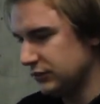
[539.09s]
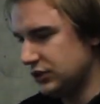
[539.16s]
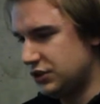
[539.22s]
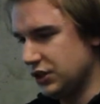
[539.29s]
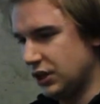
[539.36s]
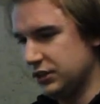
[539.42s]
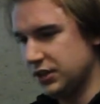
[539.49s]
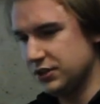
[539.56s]

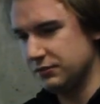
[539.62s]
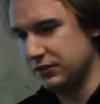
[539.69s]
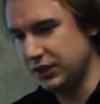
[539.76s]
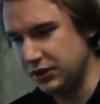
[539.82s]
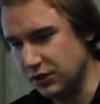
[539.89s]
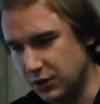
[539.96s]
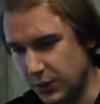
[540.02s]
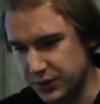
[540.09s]
Jiang doesn't really
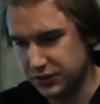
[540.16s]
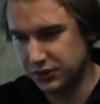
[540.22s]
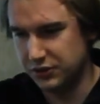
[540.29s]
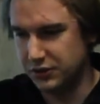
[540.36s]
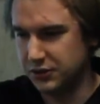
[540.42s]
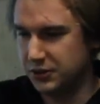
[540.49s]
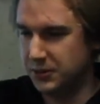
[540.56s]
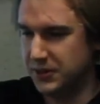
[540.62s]
know what to
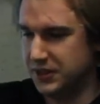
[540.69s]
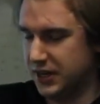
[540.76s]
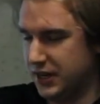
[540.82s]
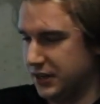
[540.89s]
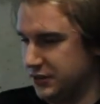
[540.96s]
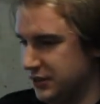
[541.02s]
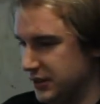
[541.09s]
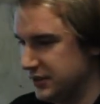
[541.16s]
do. He's kind
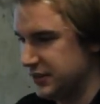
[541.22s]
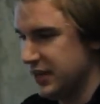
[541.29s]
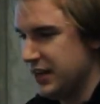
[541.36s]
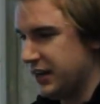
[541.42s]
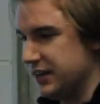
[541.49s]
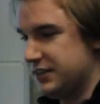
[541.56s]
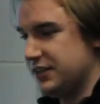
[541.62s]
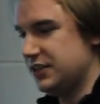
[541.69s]
of just,
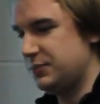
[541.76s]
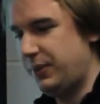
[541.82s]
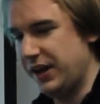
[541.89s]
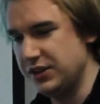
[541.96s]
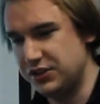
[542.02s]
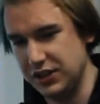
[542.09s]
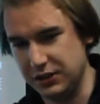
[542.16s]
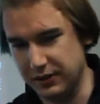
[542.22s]
because this is
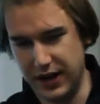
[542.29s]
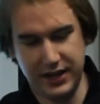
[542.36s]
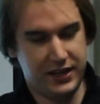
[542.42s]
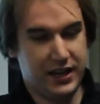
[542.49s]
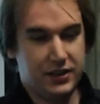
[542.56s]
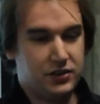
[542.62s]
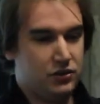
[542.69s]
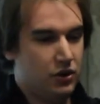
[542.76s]
Beijing, right? He
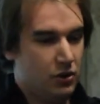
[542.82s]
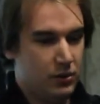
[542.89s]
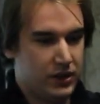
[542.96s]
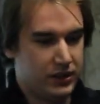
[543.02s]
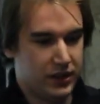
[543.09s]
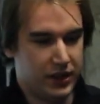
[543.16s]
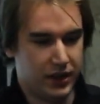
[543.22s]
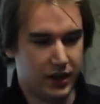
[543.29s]
has no
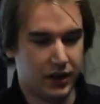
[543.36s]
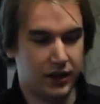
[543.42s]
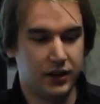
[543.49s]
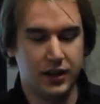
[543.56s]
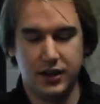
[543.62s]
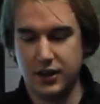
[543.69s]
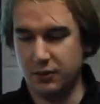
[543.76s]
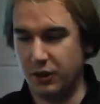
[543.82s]
one there.
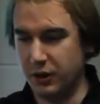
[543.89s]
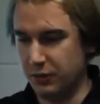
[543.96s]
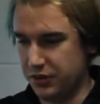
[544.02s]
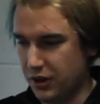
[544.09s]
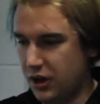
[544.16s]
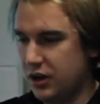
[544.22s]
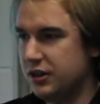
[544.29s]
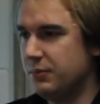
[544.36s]
Like, with
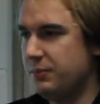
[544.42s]
all